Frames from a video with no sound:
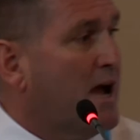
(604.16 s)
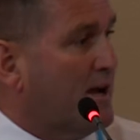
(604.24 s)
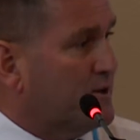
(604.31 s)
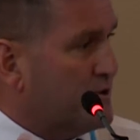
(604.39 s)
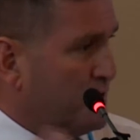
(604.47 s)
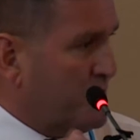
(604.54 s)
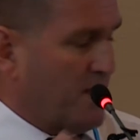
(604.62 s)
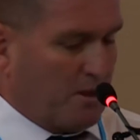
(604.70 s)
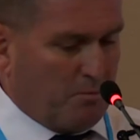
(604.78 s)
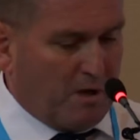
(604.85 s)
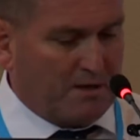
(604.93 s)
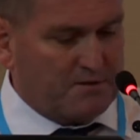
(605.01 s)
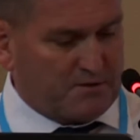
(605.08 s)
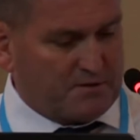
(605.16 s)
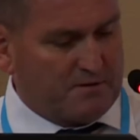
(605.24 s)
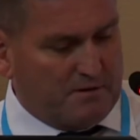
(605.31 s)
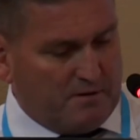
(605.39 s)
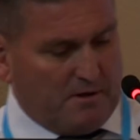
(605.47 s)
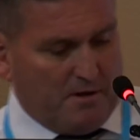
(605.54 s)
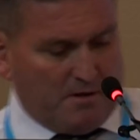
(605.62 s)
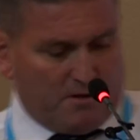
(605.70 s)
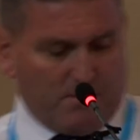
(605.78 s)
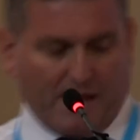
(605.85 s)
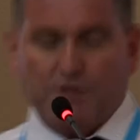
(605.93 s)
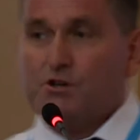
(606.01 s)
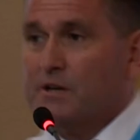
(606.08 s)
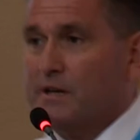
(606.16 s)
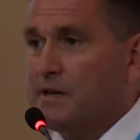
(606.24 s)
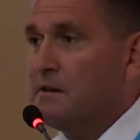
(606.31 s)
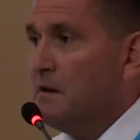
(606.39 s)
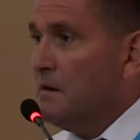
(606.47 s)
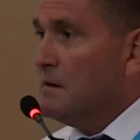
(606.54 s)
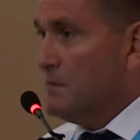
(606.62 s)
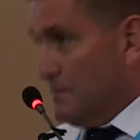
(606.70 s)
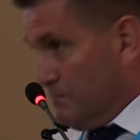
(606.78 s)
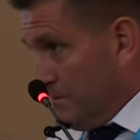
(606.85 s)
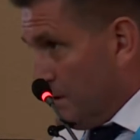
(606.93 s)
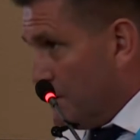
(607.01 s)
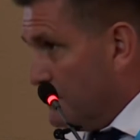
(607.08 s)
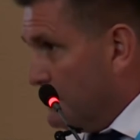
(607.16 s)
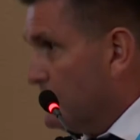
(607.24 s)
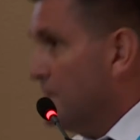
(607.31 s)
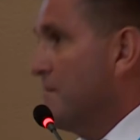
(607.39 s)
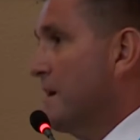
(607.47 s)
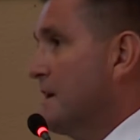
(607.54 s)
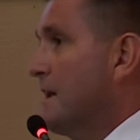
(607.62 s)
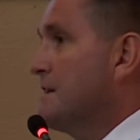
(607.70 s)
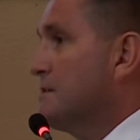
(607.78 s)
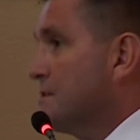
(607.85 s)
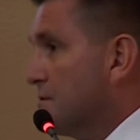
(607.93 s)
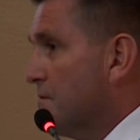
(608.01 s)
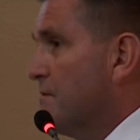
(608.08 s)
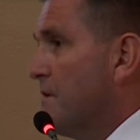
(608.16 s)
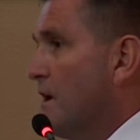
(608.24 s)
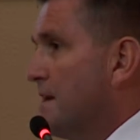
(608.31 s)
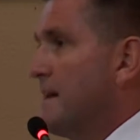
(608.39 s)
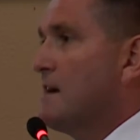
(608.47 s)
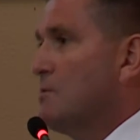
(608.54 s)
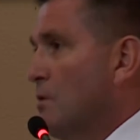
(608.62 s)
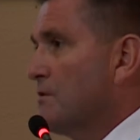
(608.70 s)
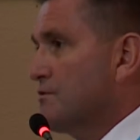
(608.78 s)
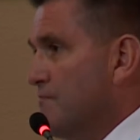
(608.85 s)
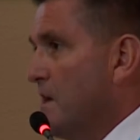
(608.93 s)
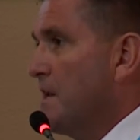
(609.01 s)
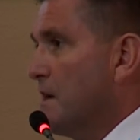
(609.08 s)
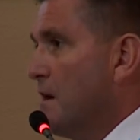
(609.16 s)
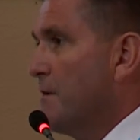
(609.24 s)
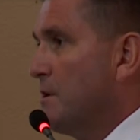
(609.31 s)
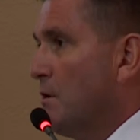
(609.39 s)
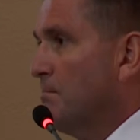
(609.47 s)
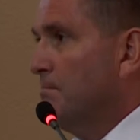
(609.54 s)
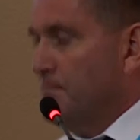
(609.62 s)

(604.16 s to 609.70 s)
and it should help us to actually, the regulators to find out what's really going on.